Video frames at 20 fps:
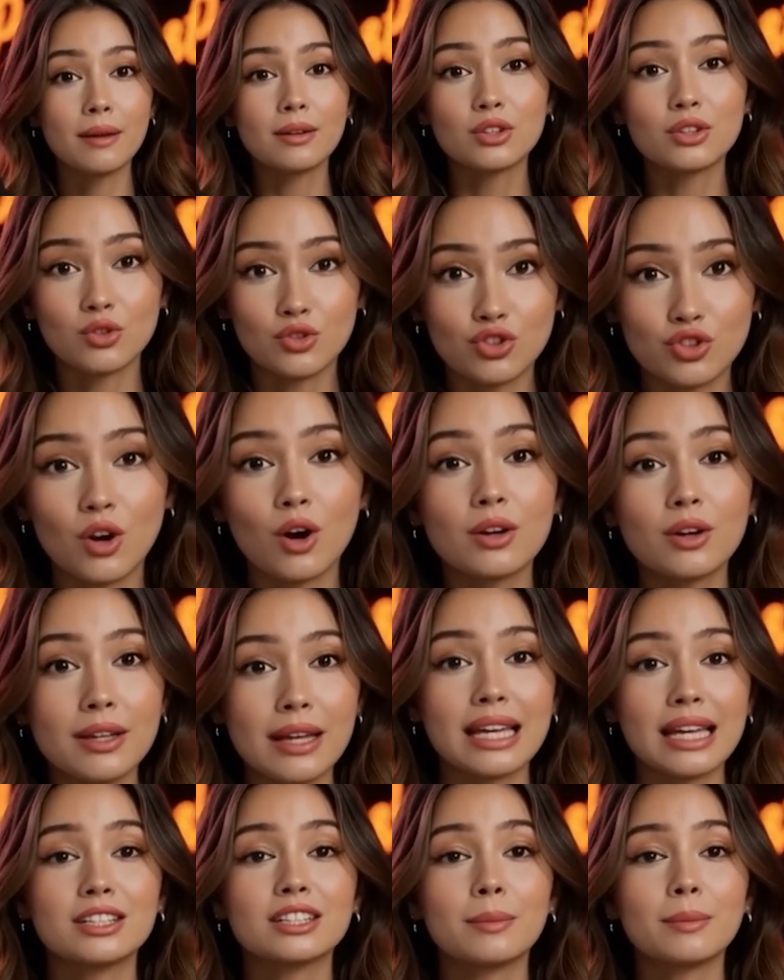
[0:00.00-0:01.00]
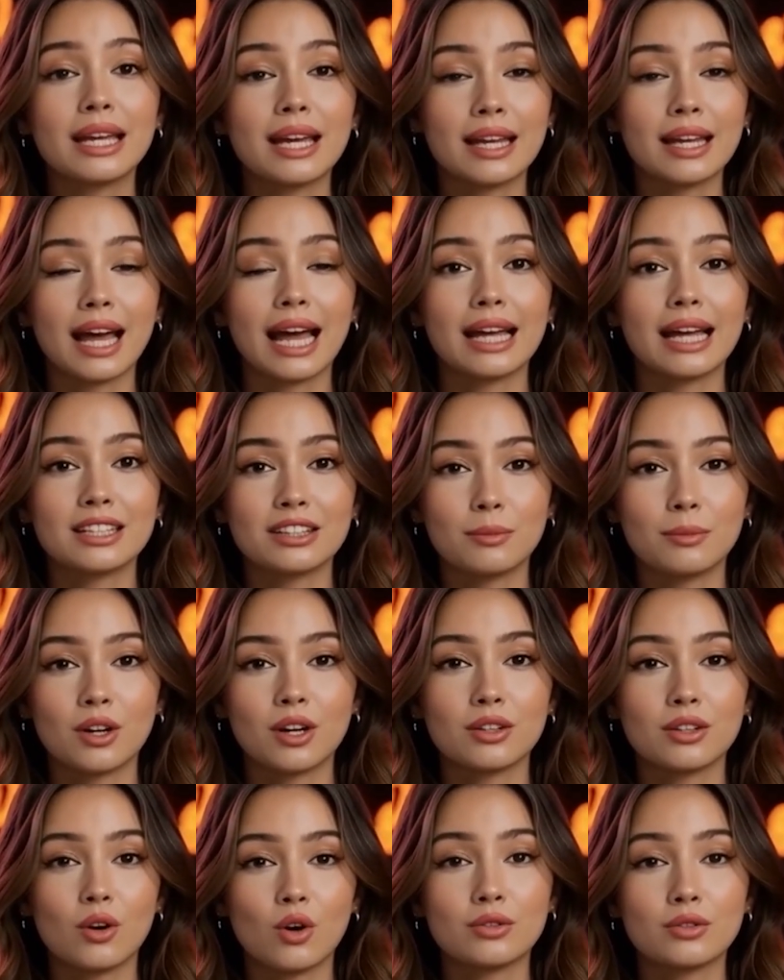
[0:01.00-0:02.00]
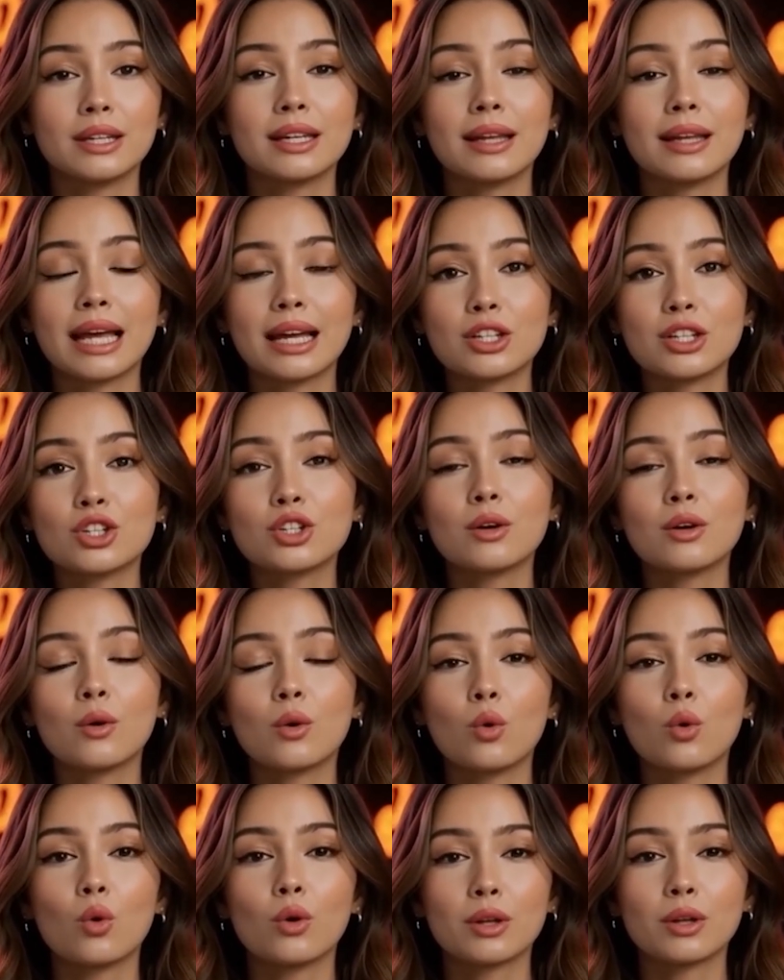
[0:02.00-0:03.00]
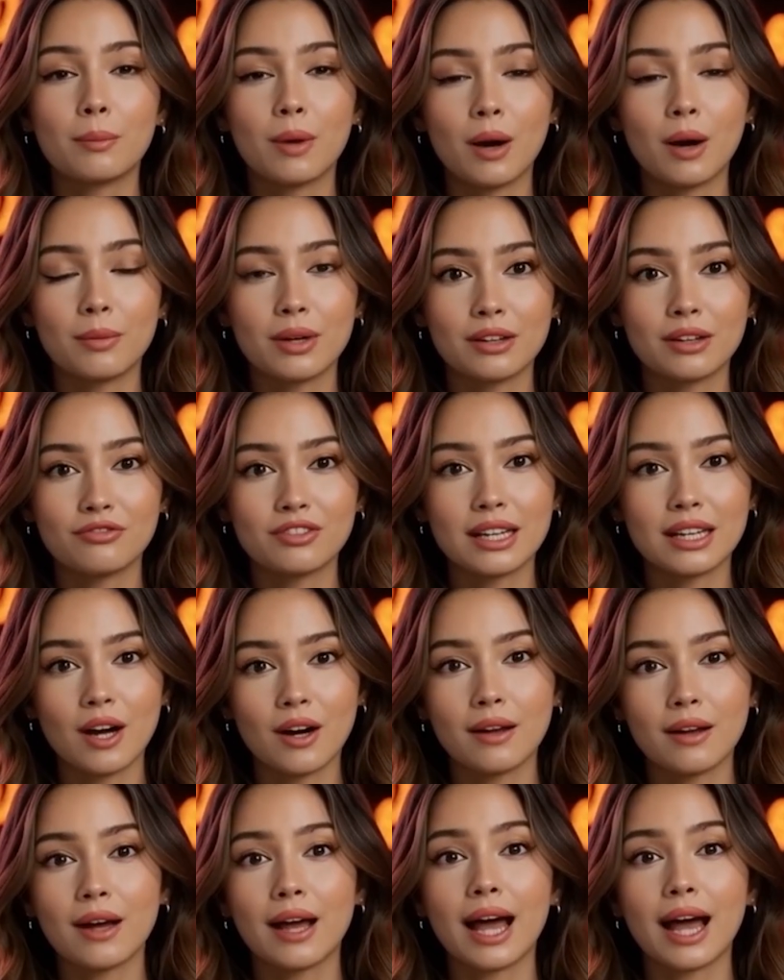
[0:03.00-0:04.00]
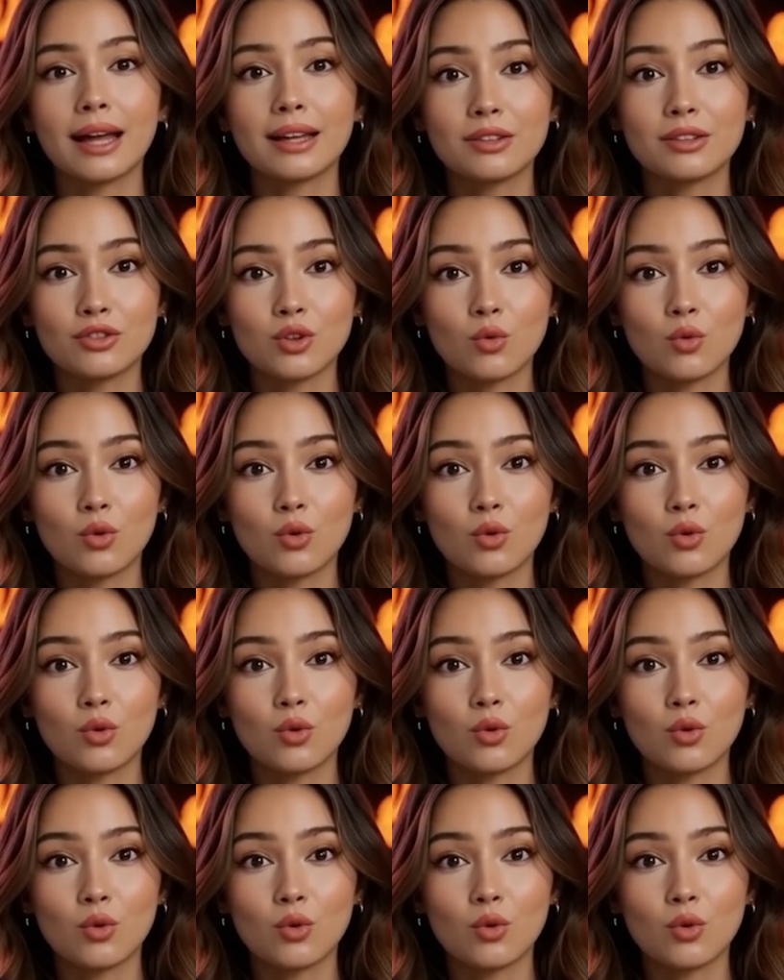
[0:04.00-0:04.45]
You don't need to be an expert on the niche or the public figure. And if you're